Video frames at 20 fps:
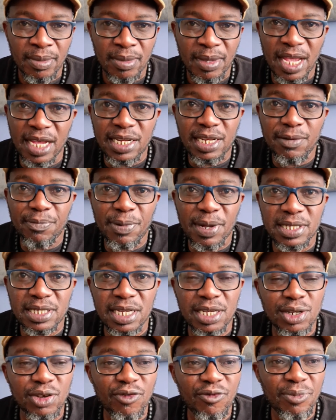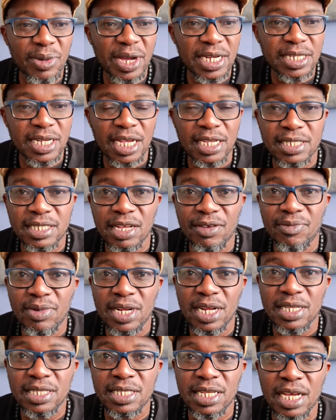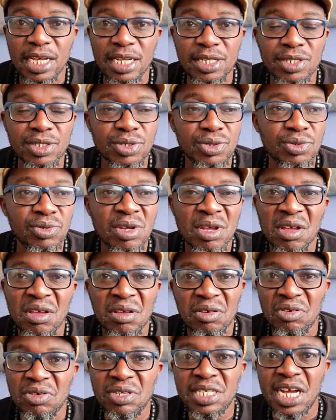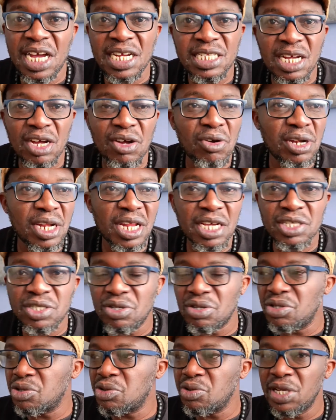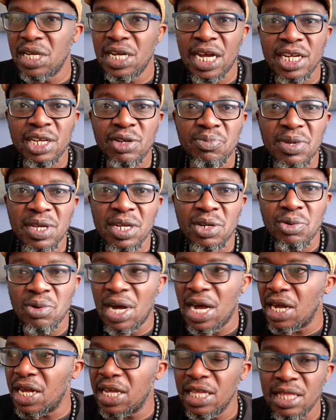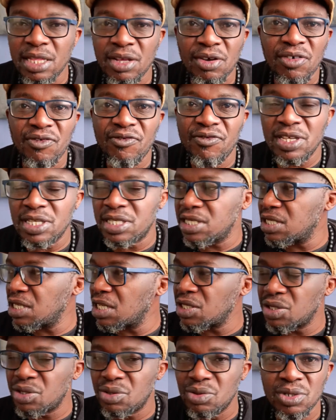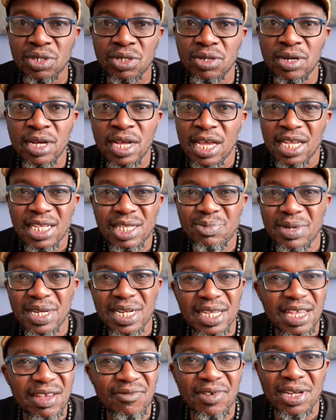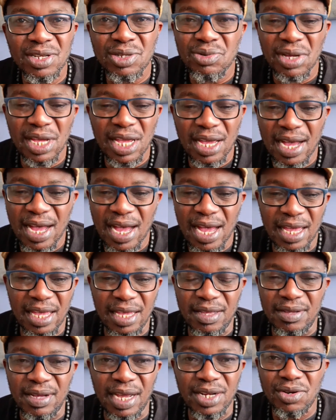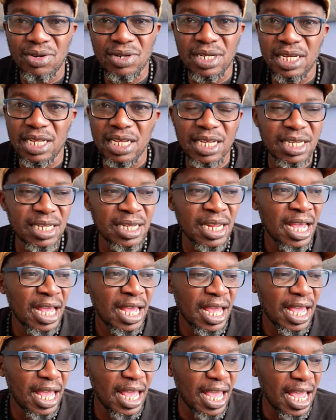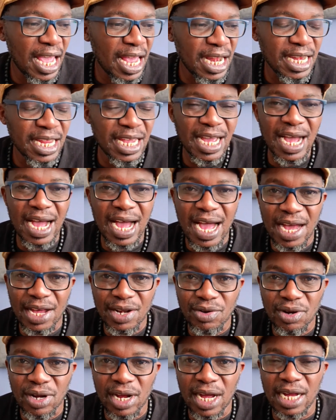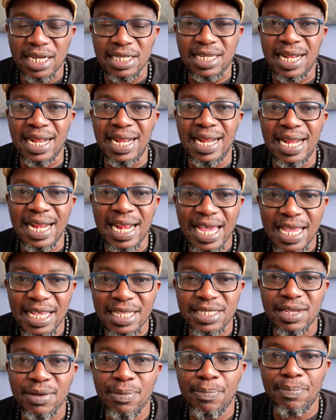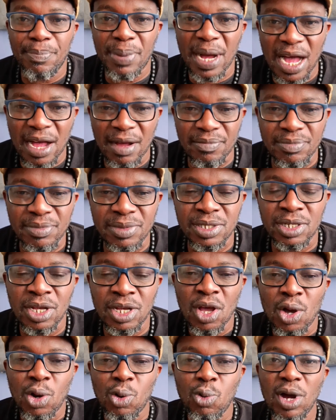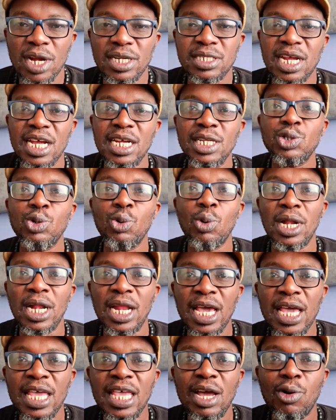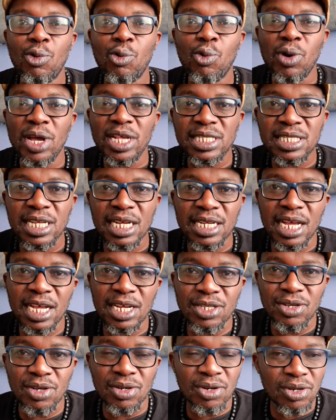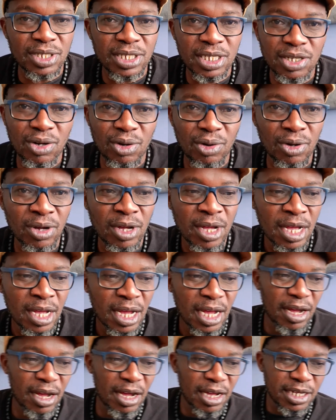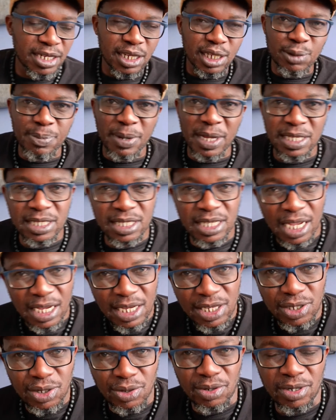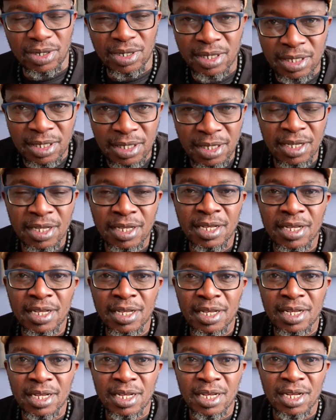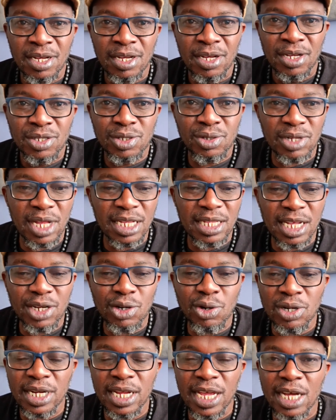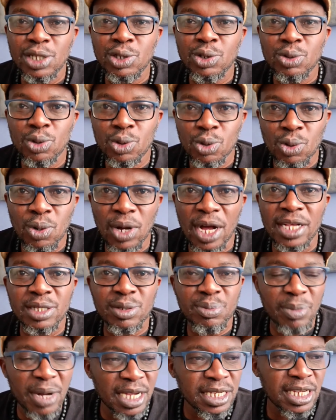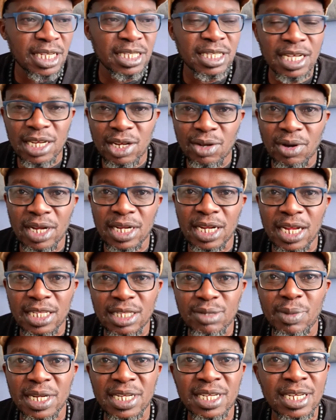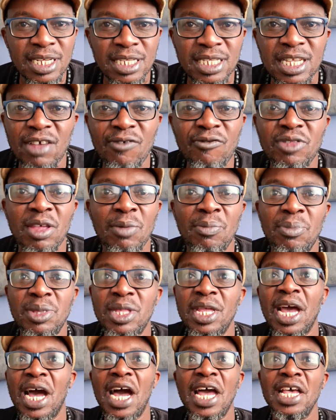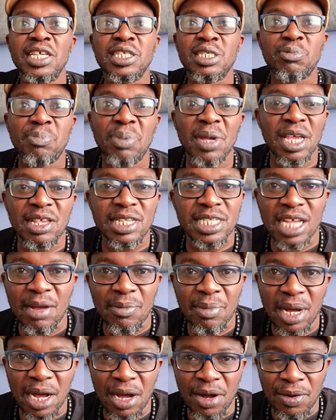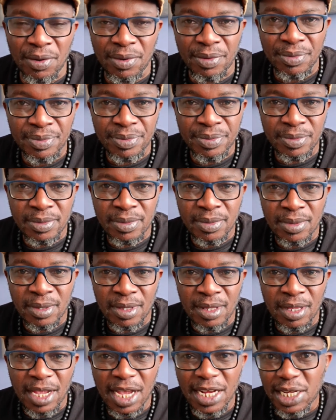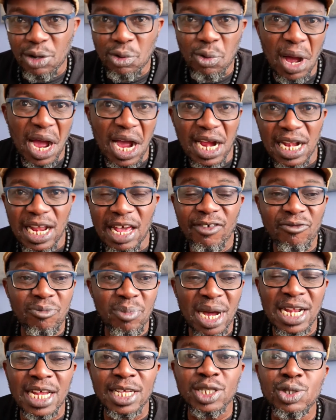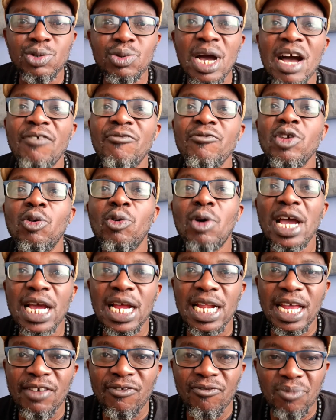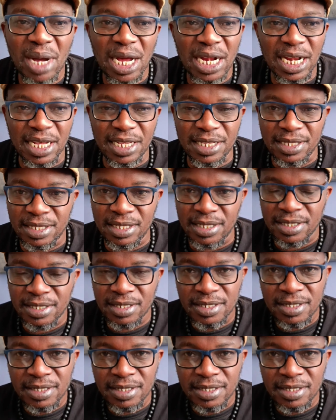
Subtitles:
80% of my tasks have been assigned to on data collection, doing admin work in the office, in the studio. It's been given to AI. I don't need any arrogant, lazy bums who are trying to layer Western ideological dispensations so that they don't get to do as much as anyone else but receive the highest pay somehow. At a work-life balance, you have your work-life balance.